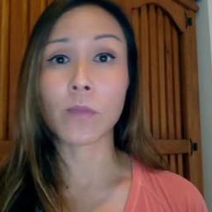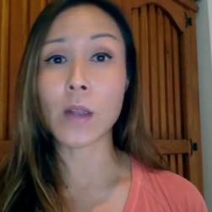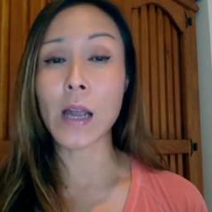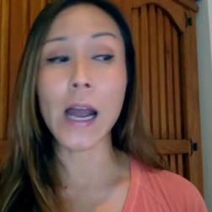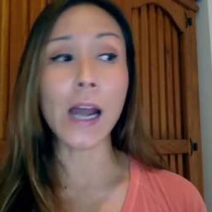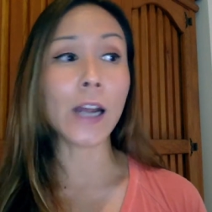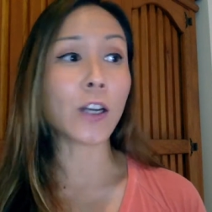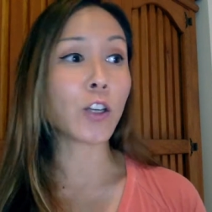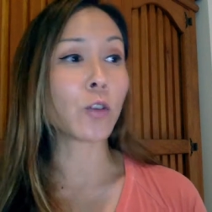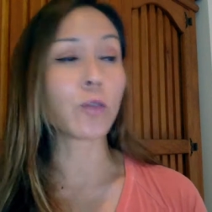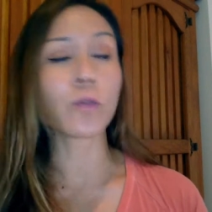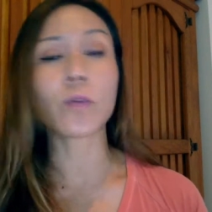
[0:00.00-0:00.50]

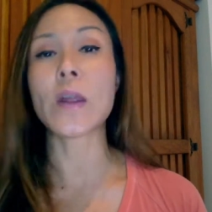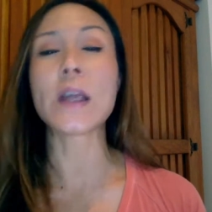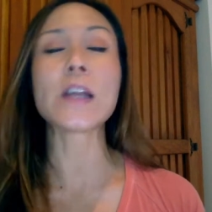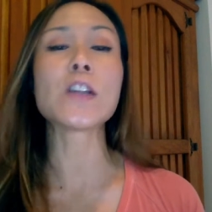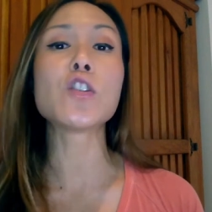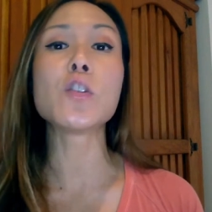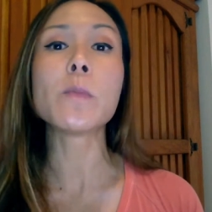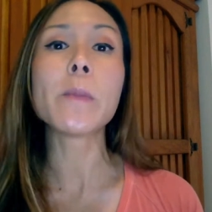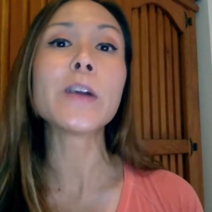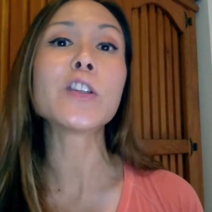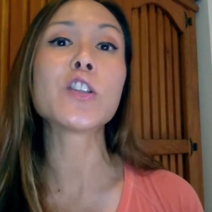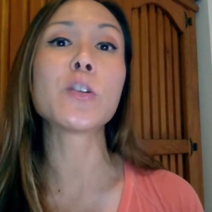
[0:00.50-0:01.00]
I don't think
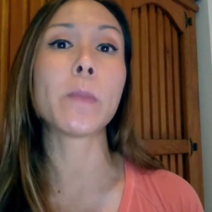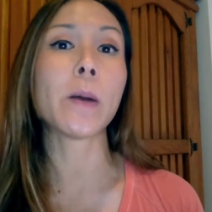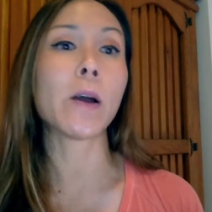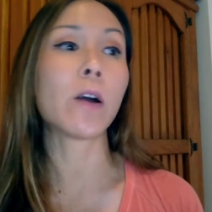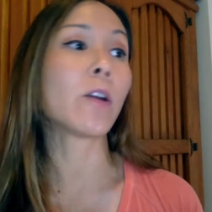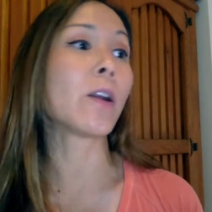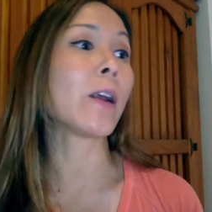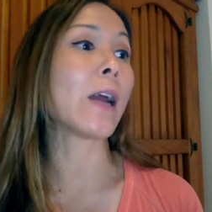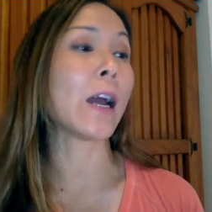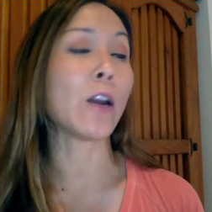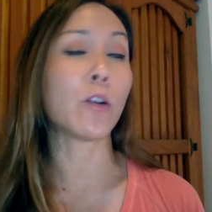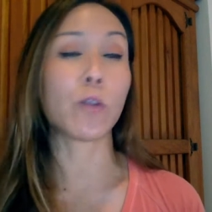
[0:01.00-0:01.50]
too much
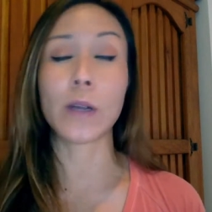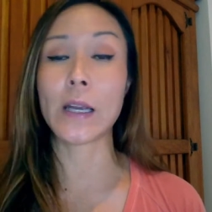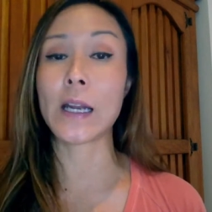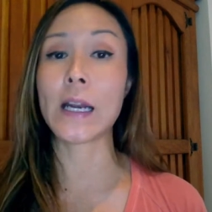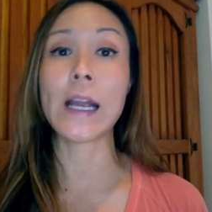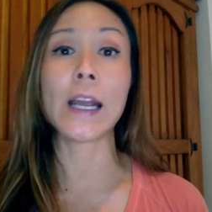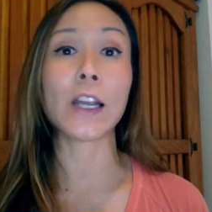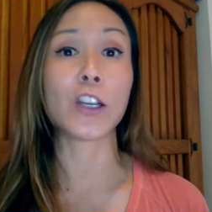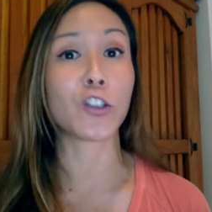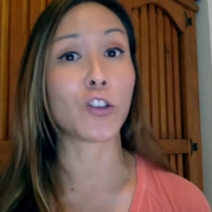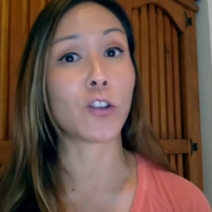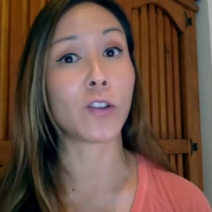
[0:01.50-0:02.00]
about it. I don't get
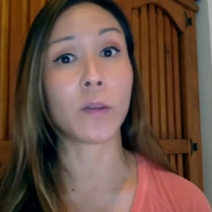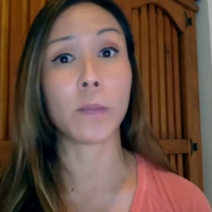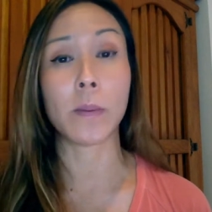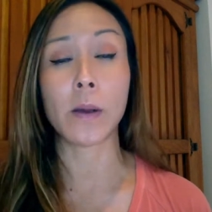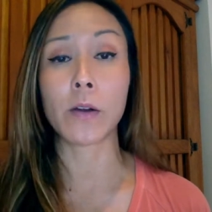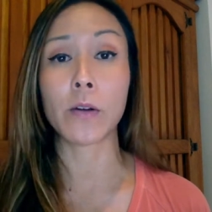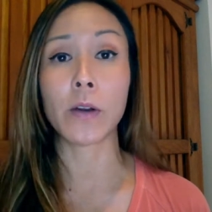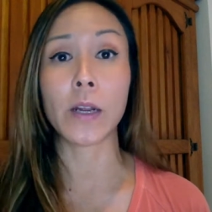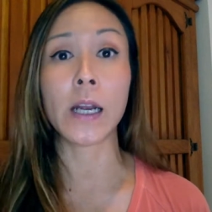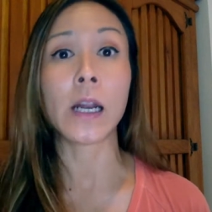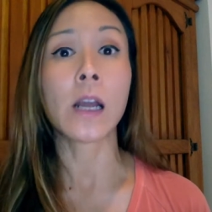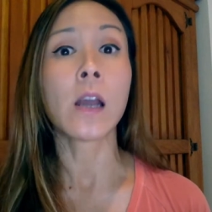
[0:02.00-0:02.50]
anxious
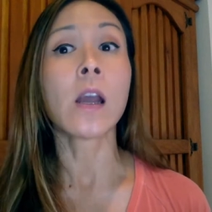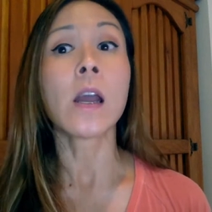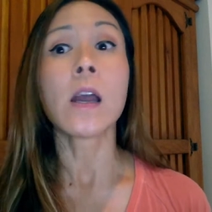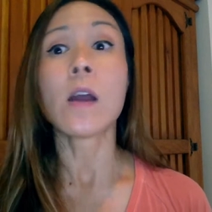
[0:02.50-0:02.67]
about it.